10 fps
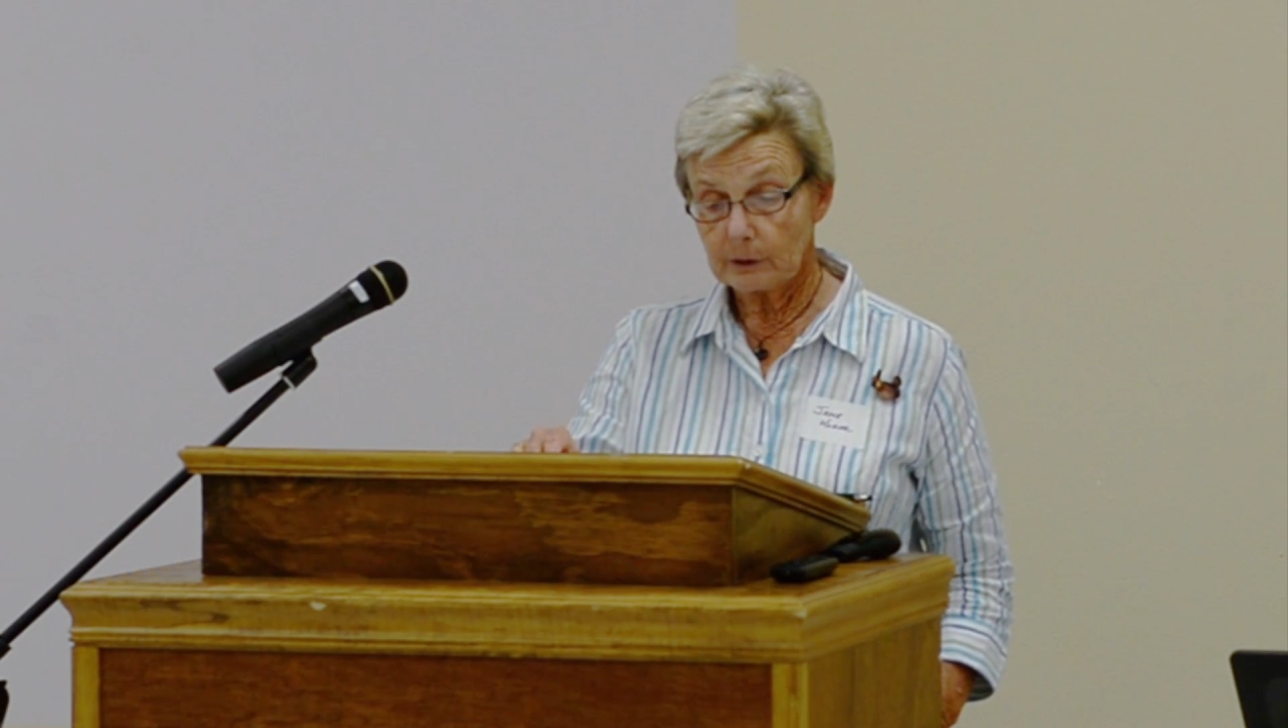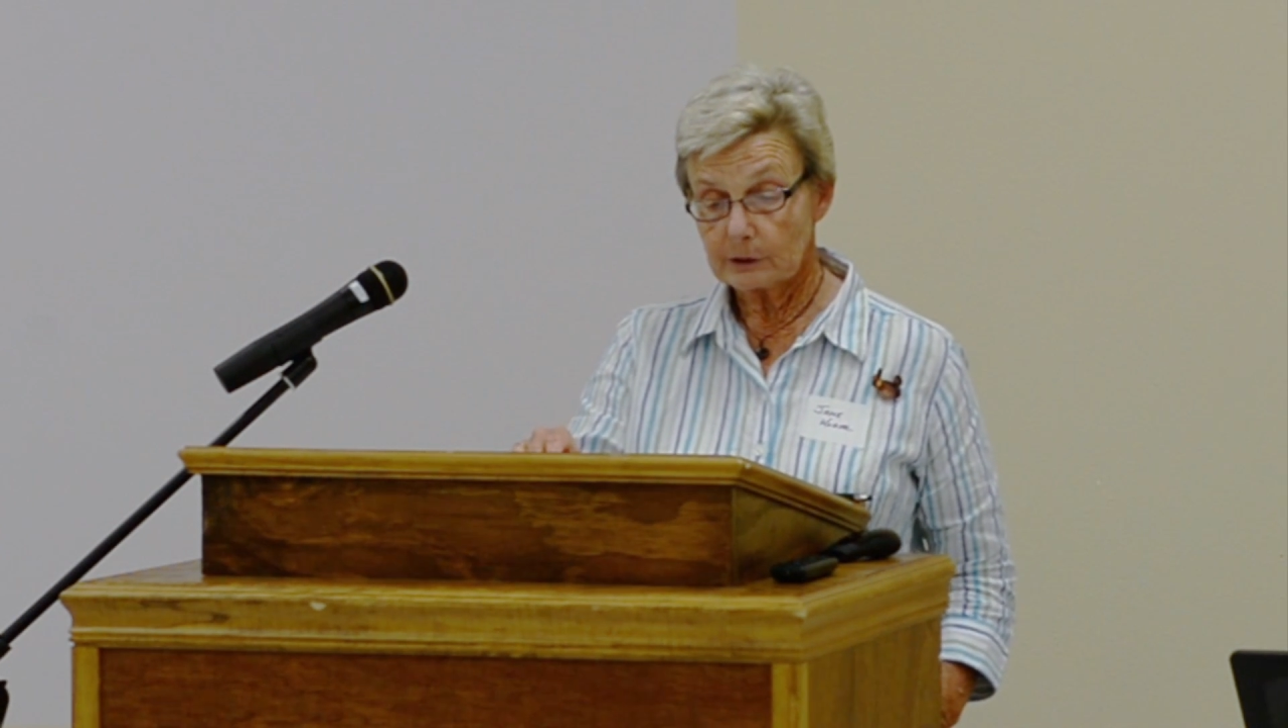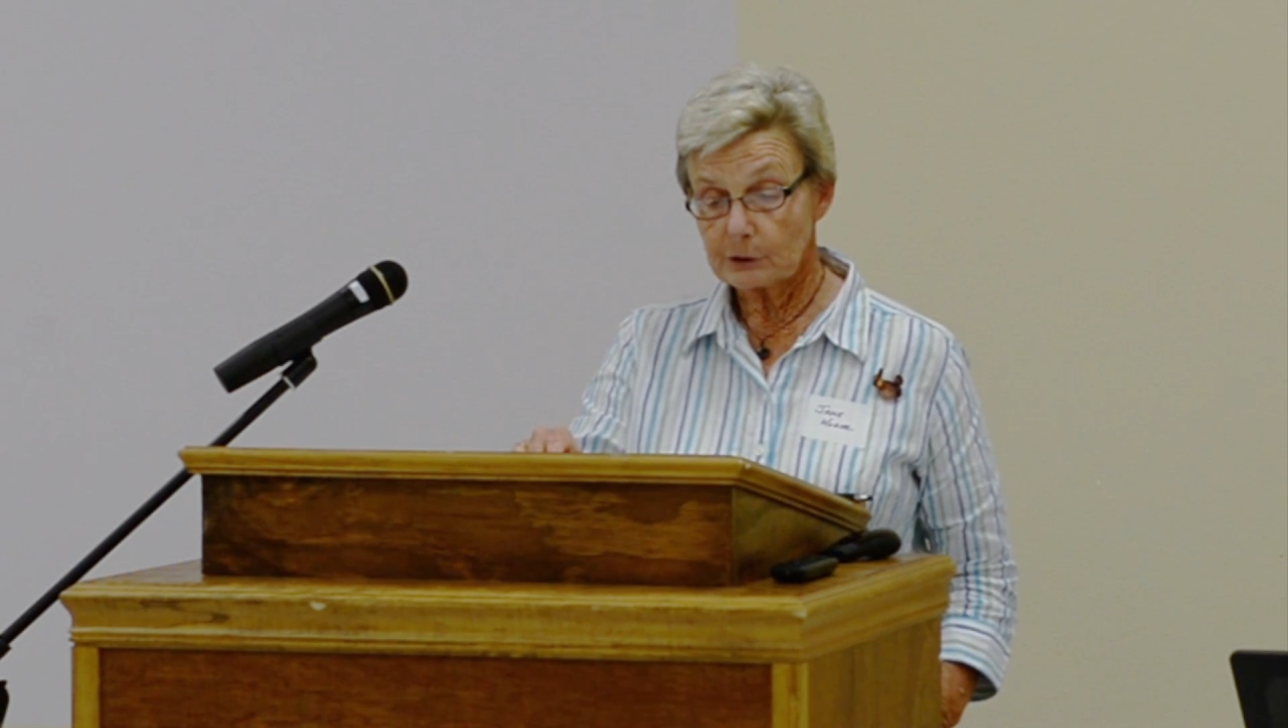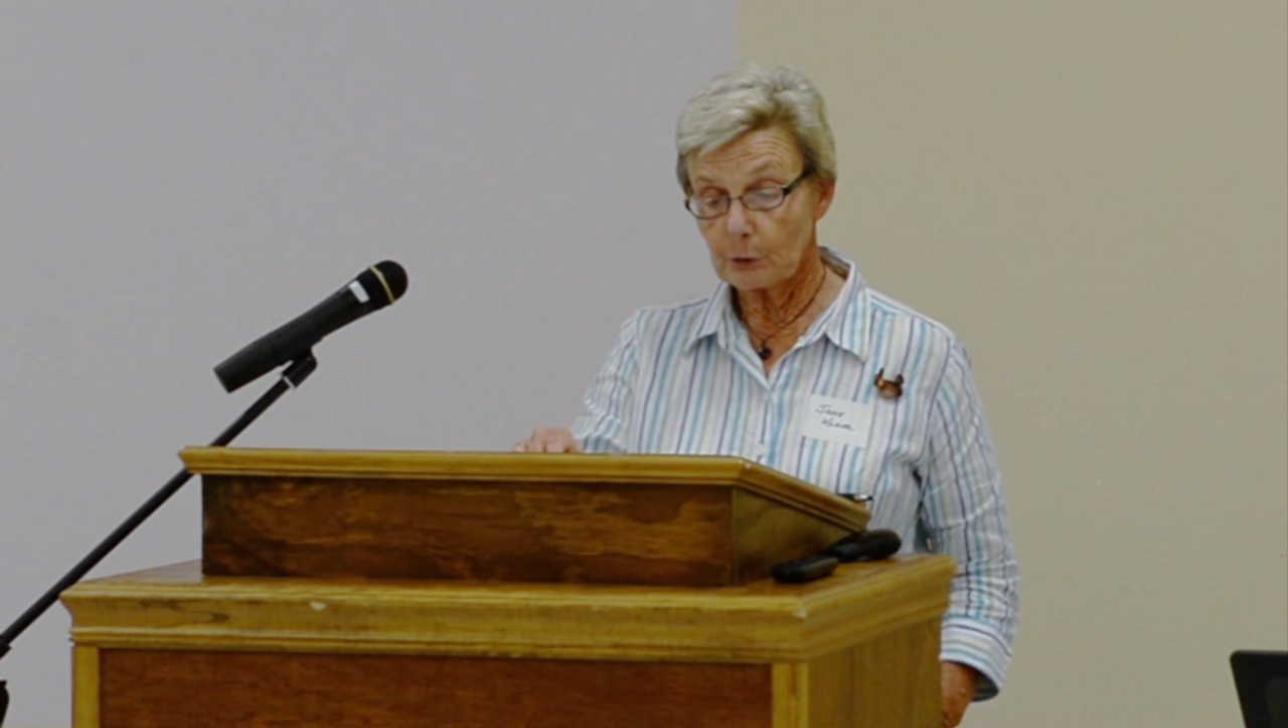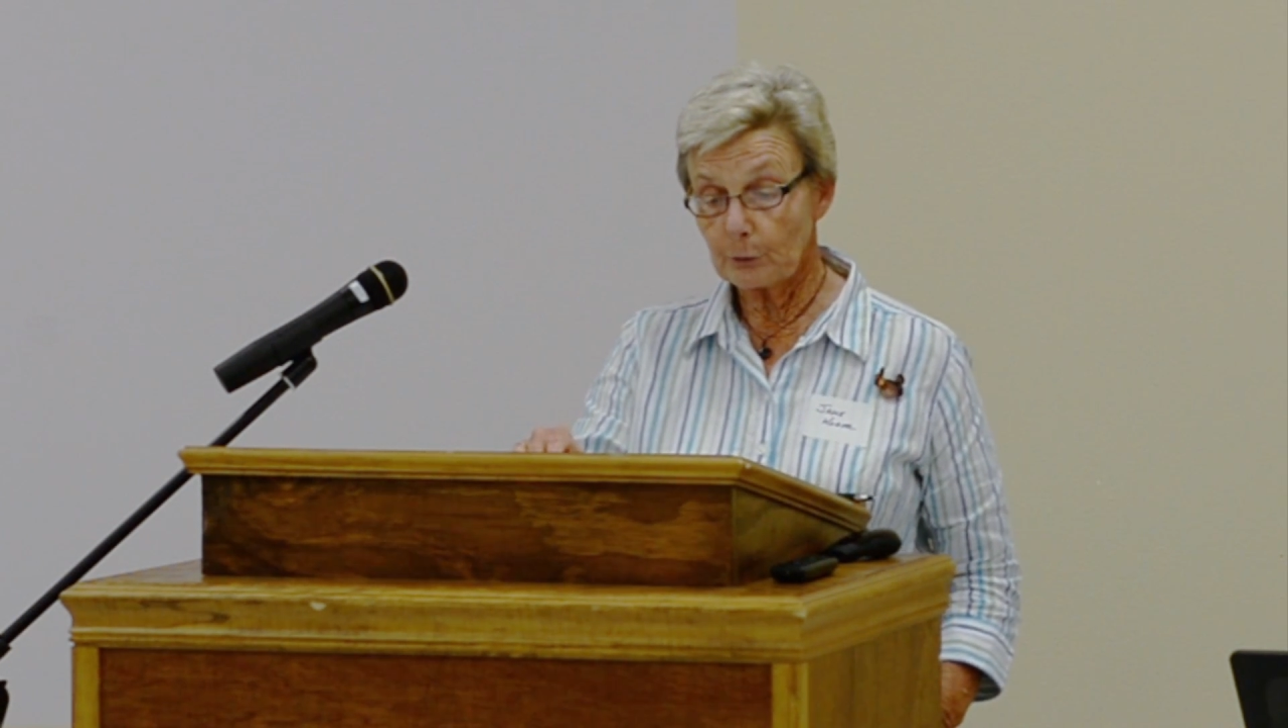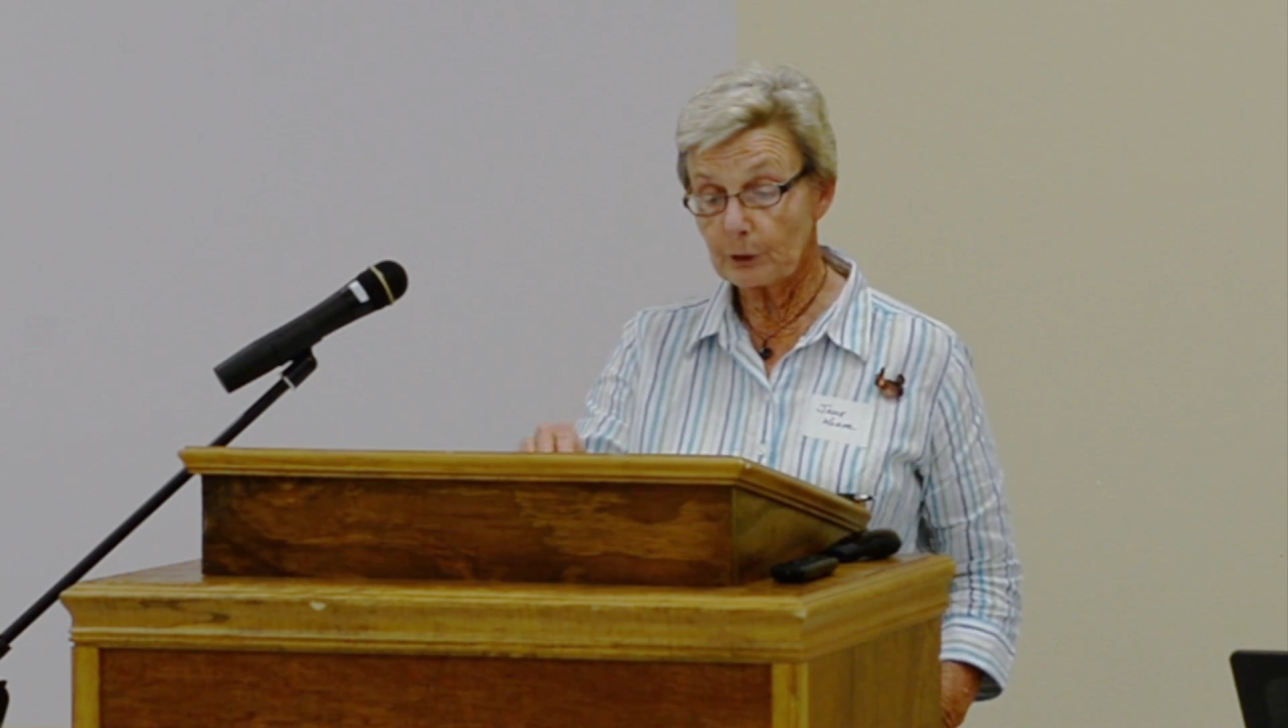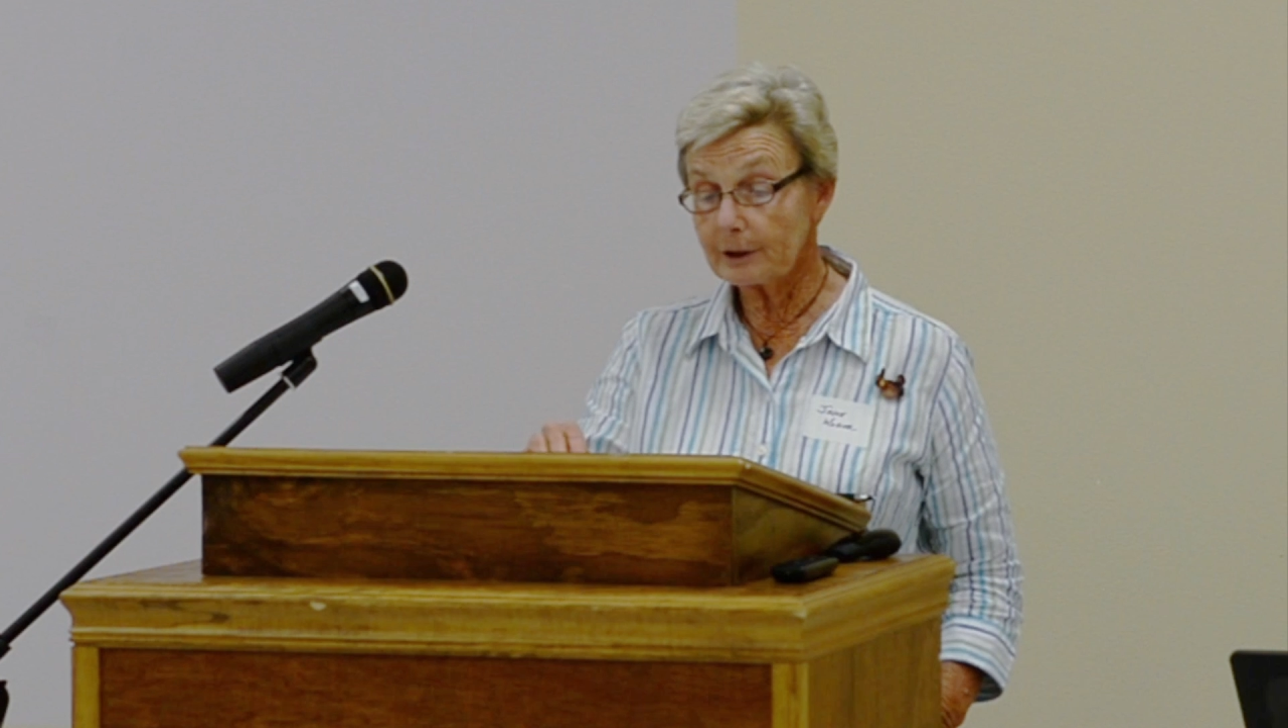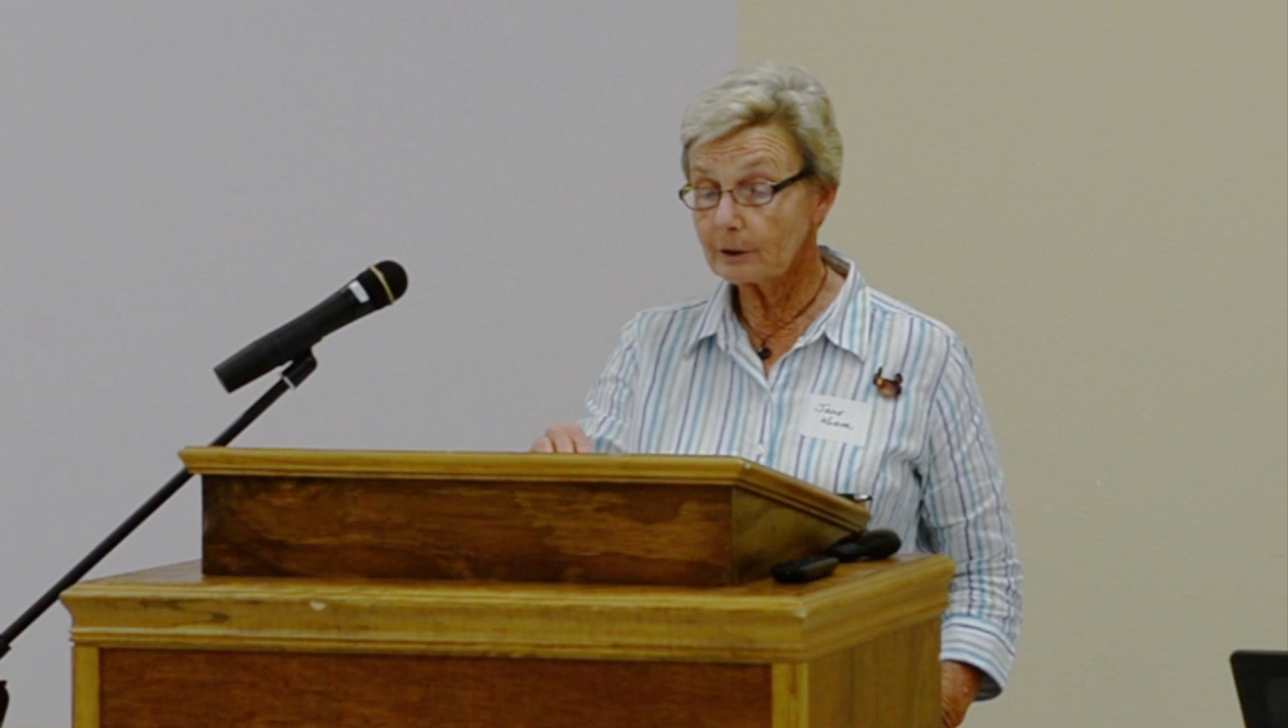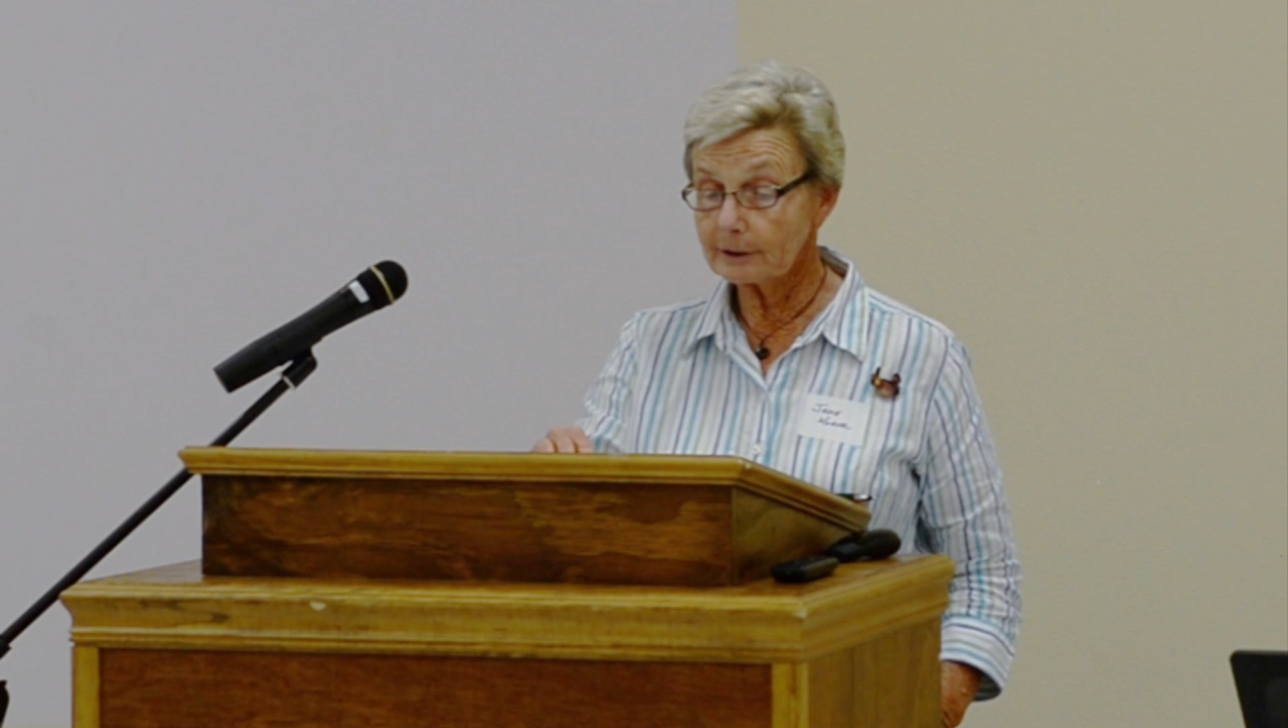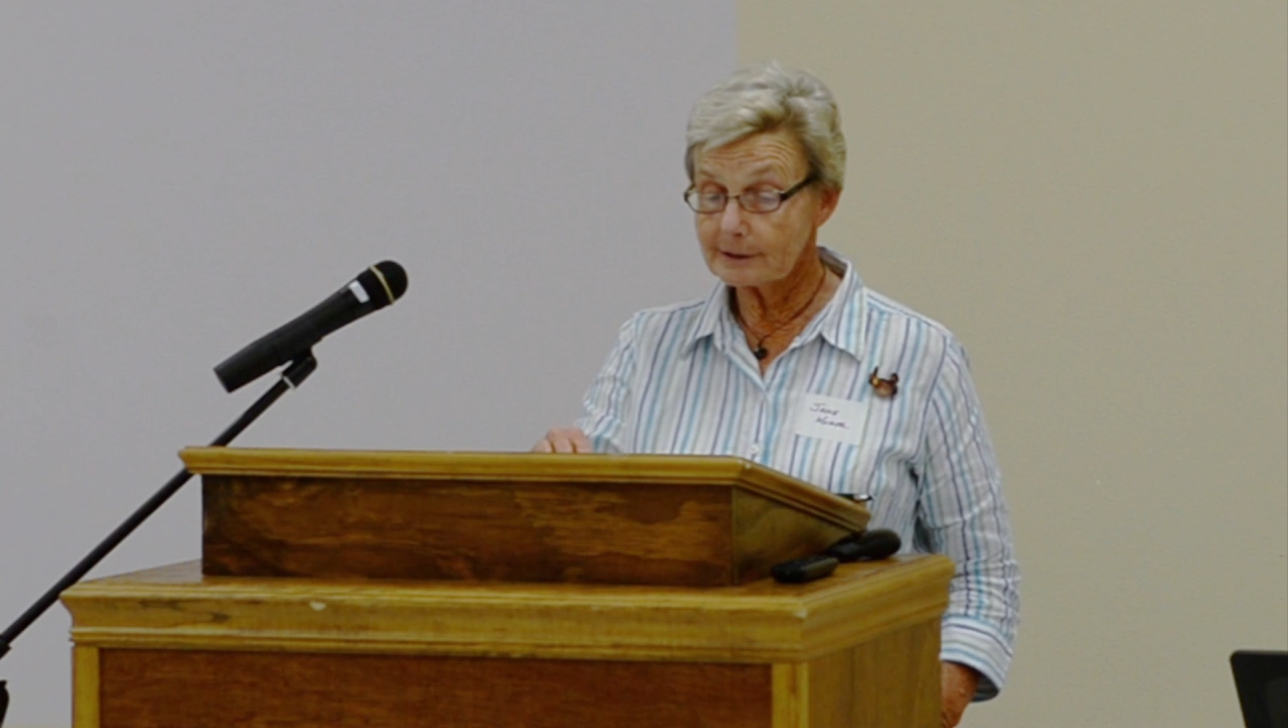So for
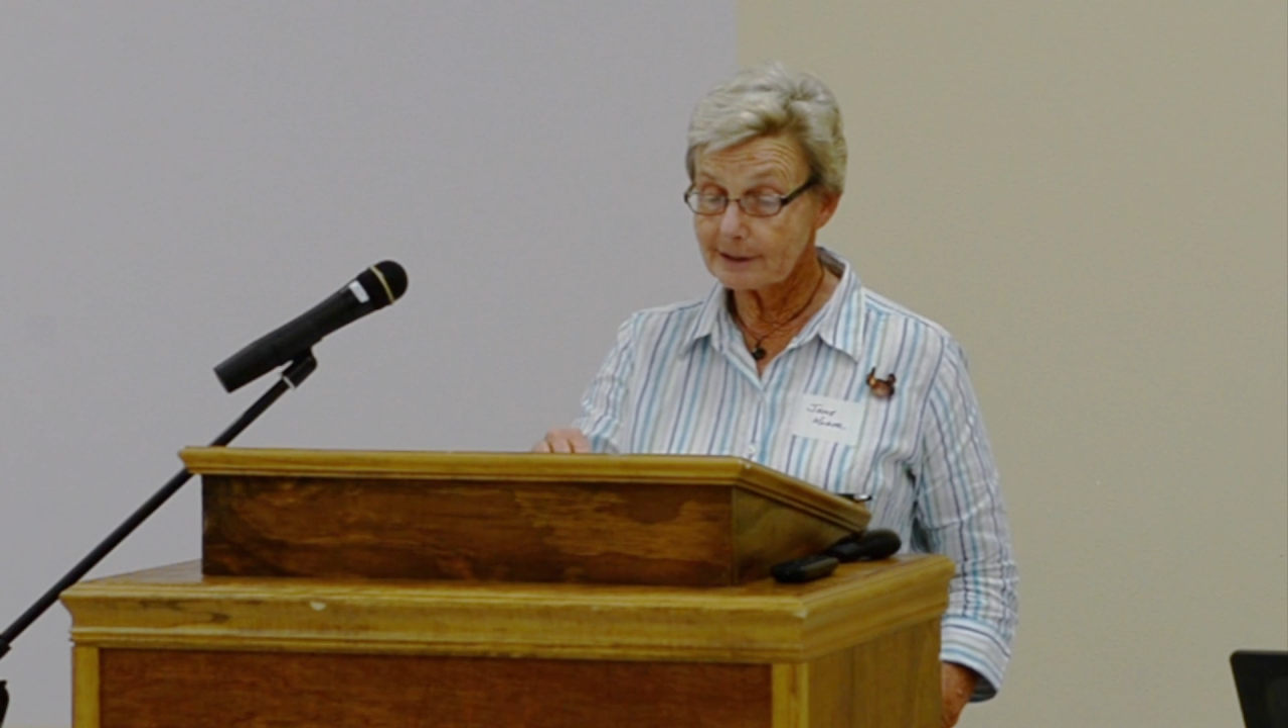nearly